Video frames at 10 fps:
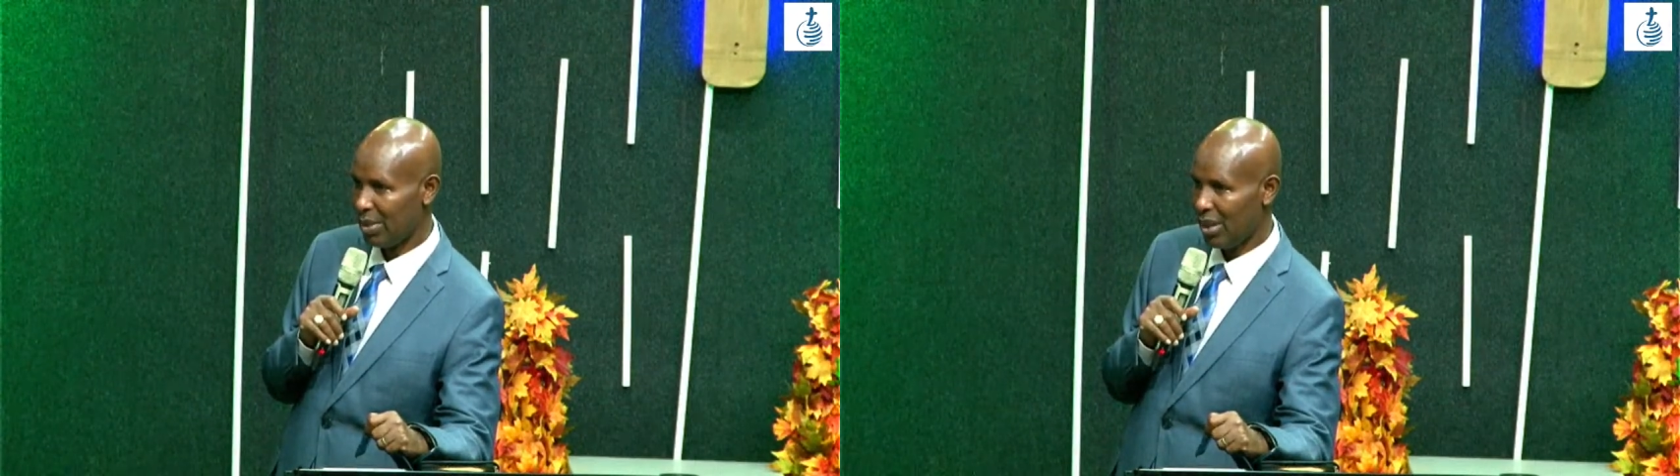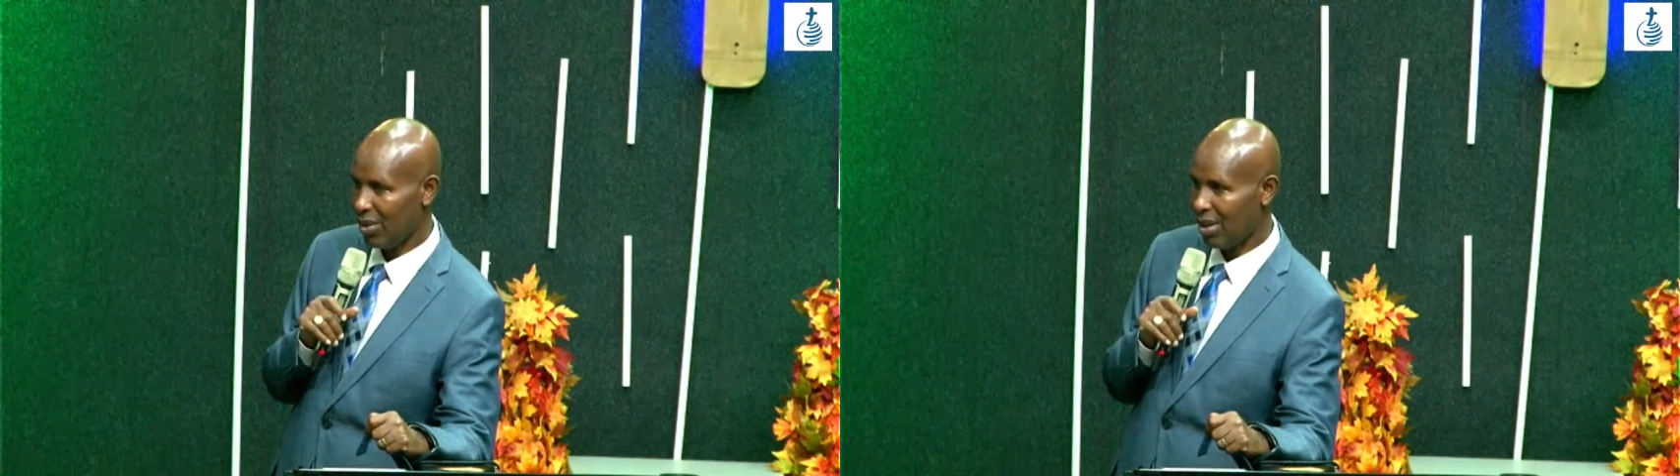
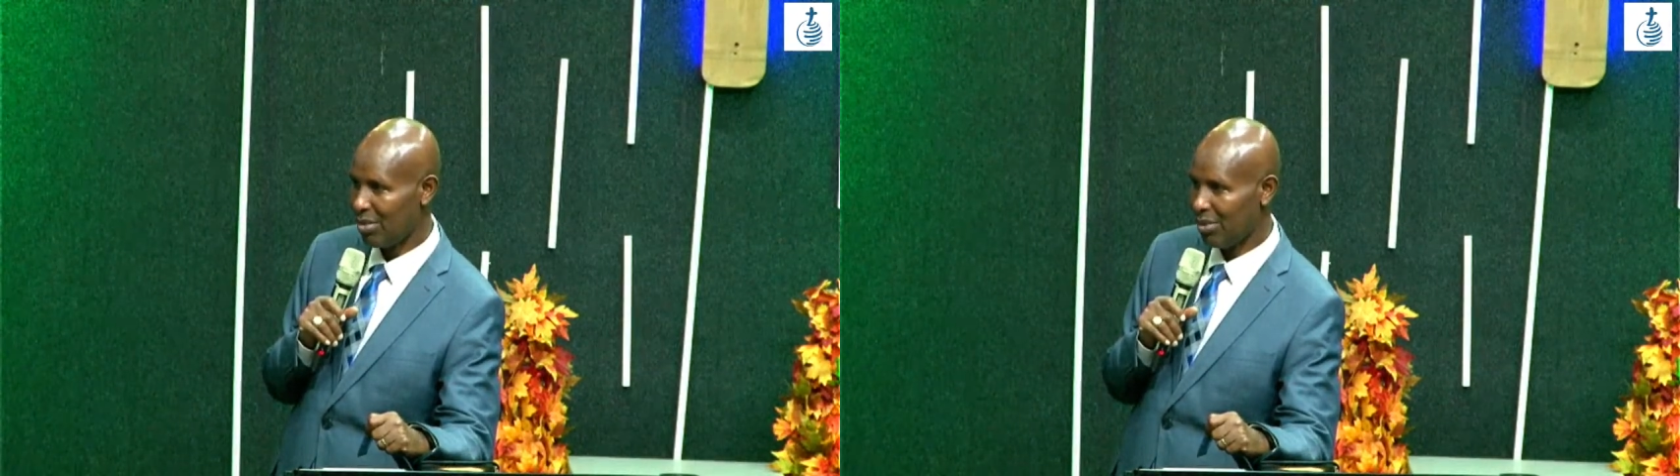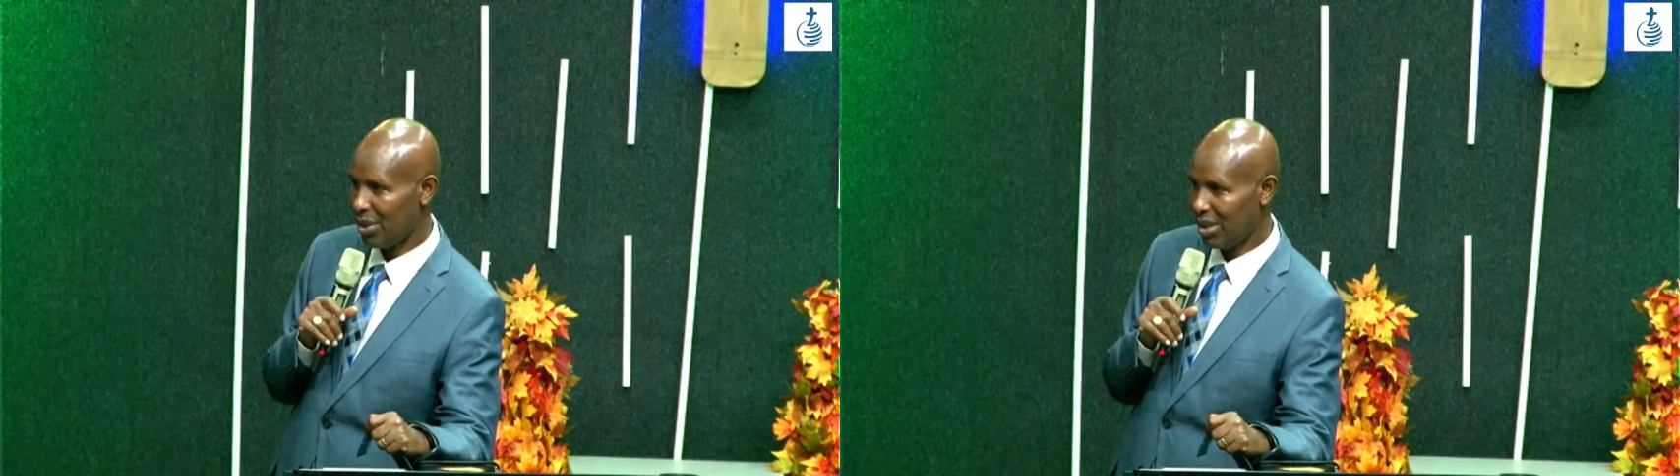muribuka ko
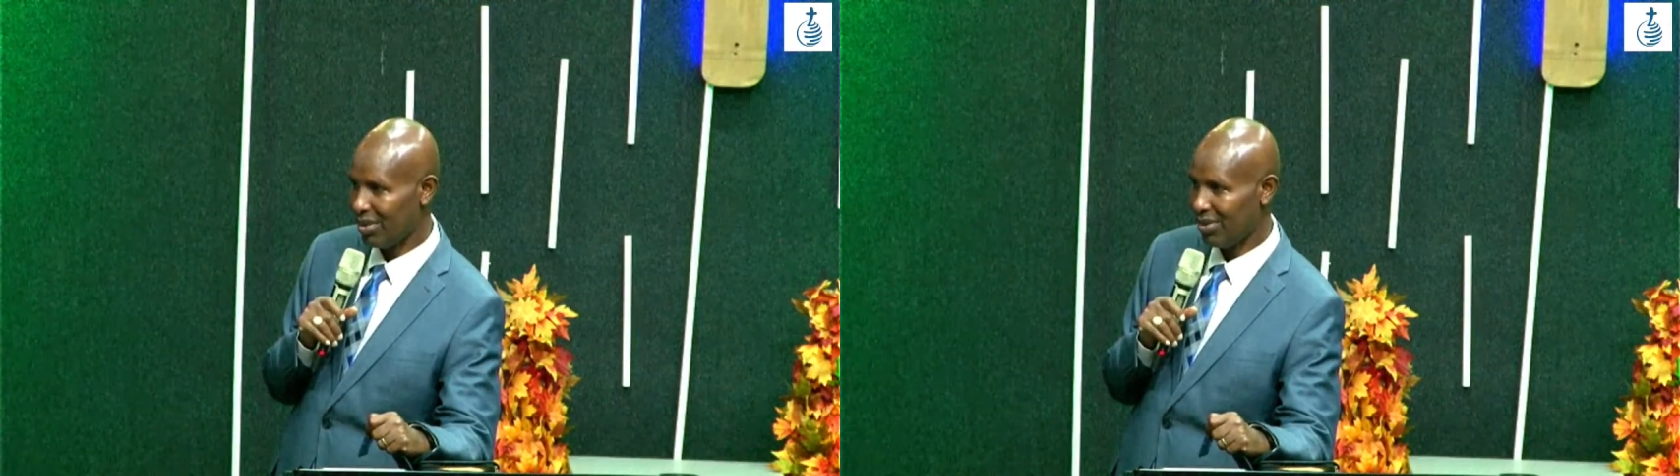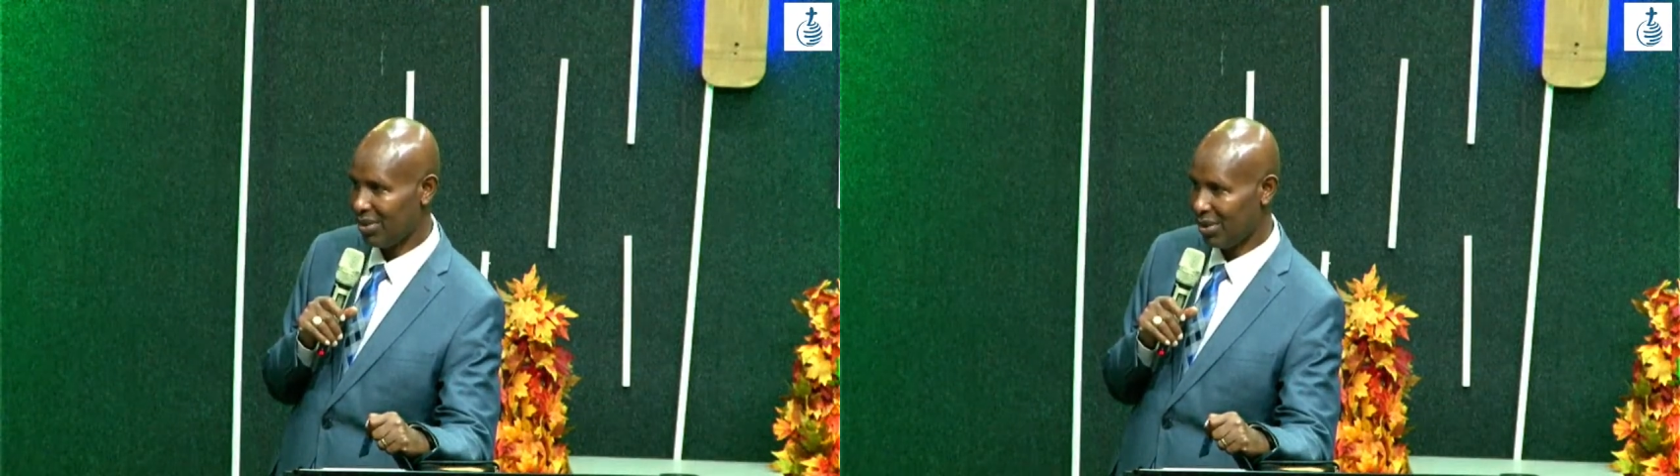harimo
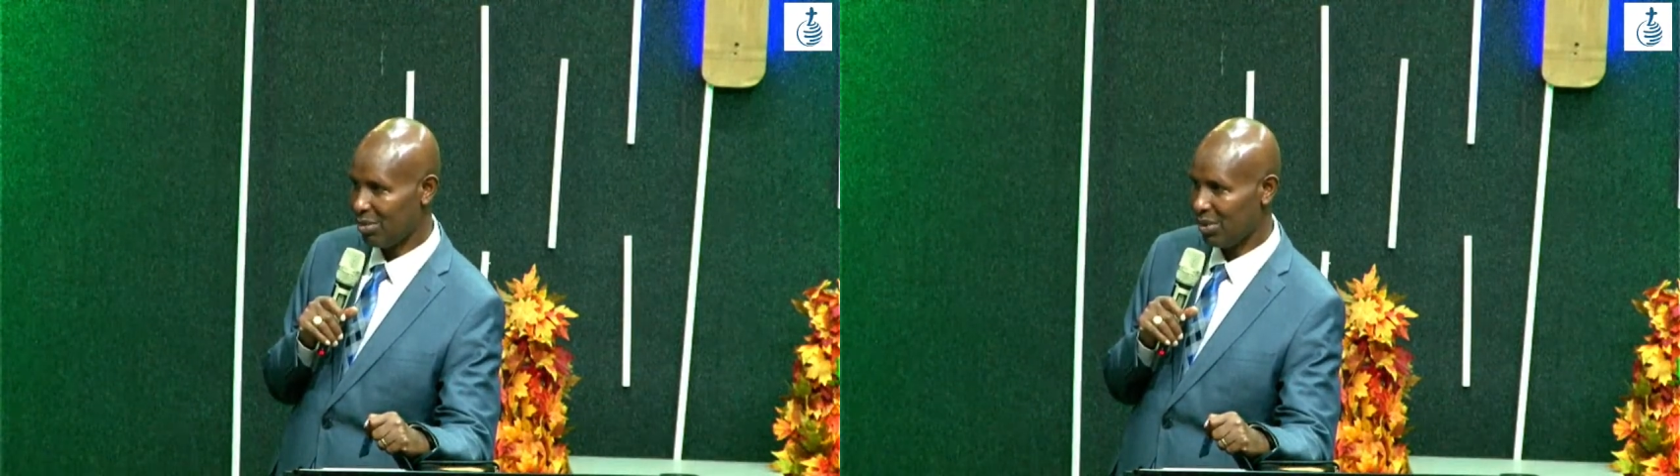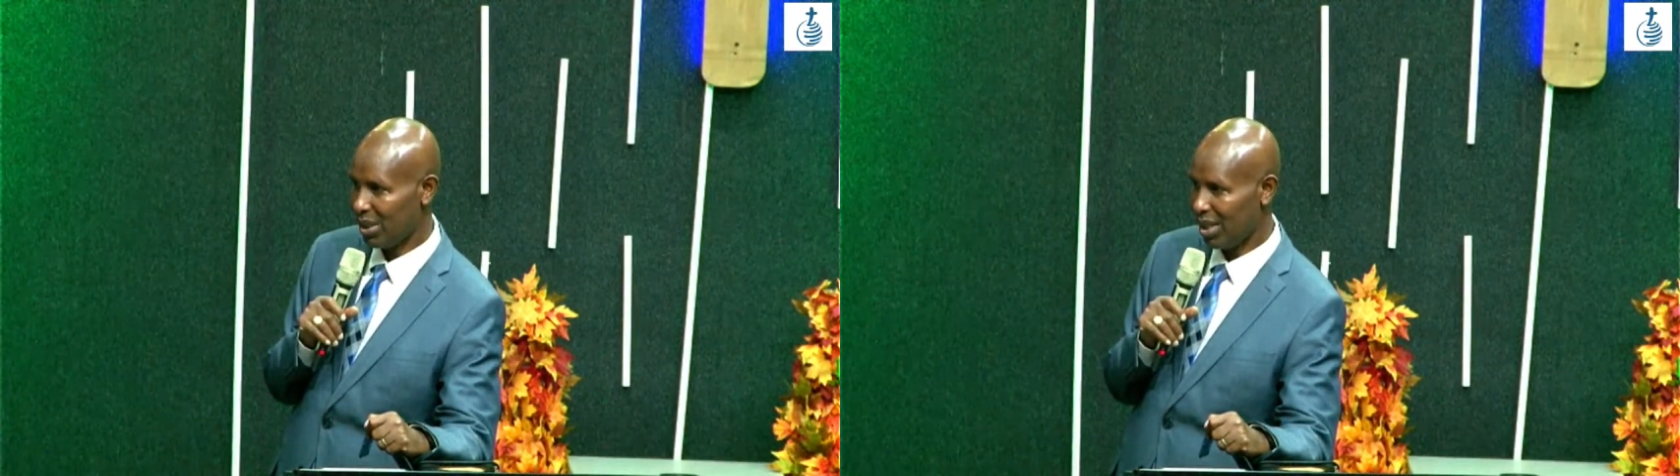
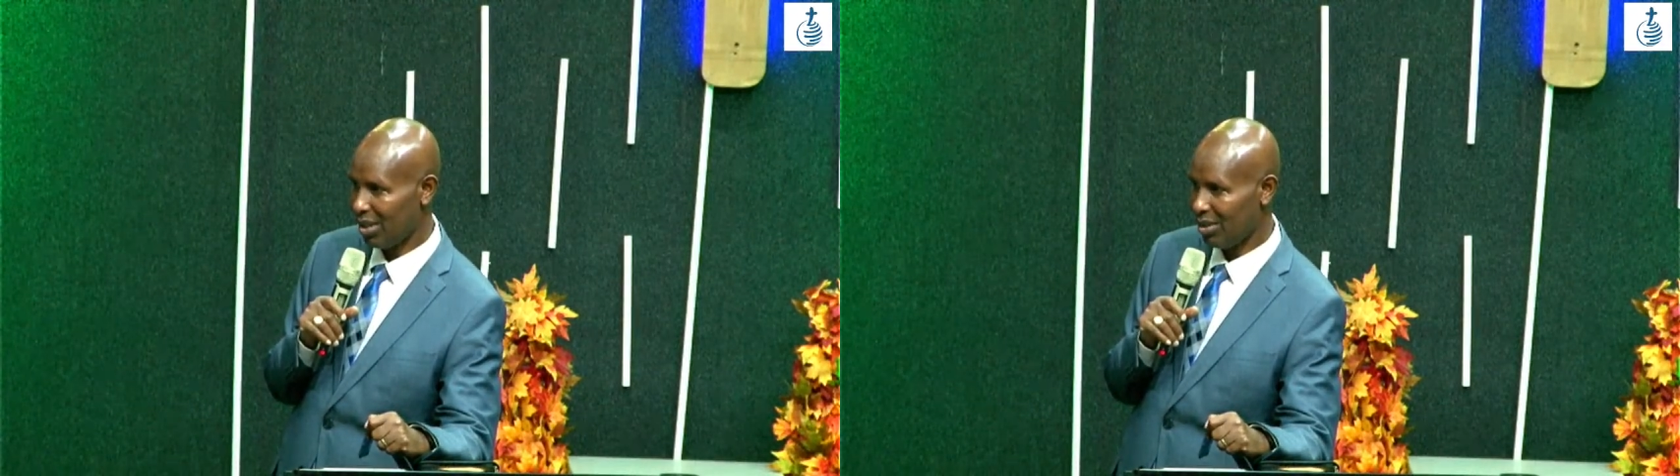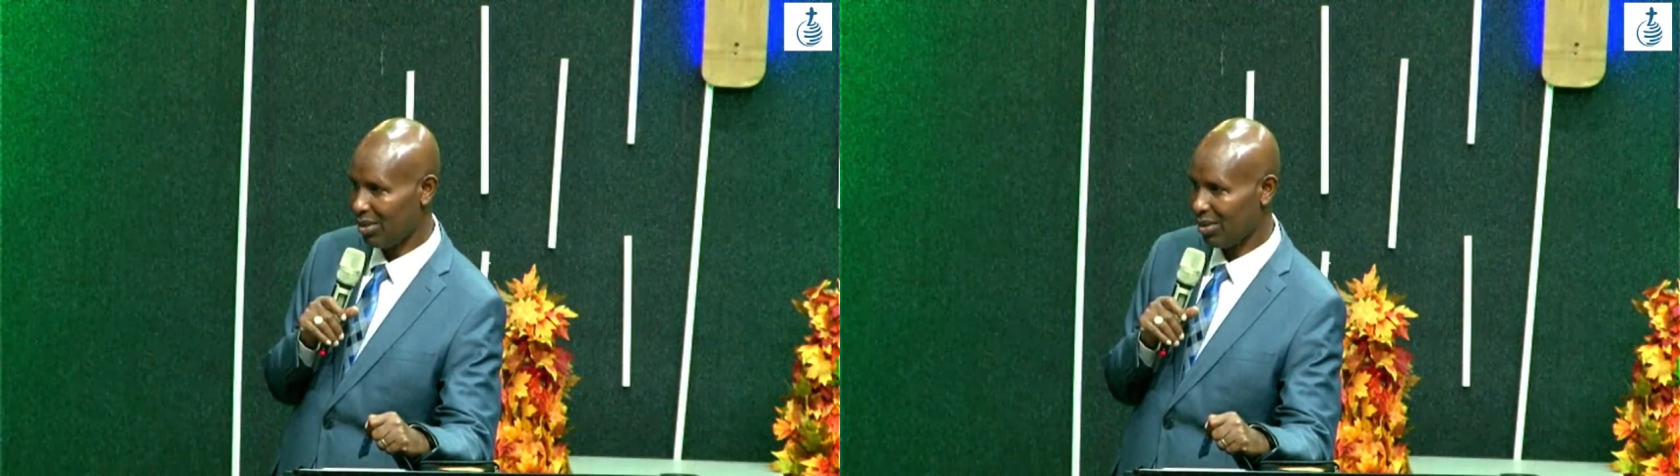n'icyifuzo
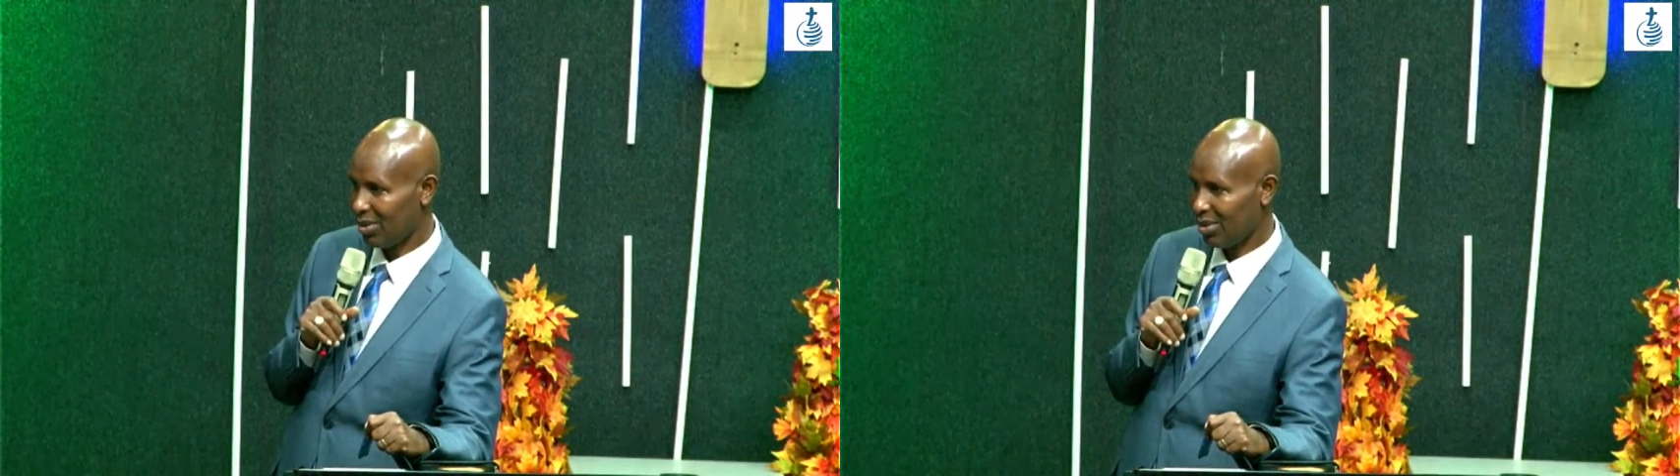cy'umuryango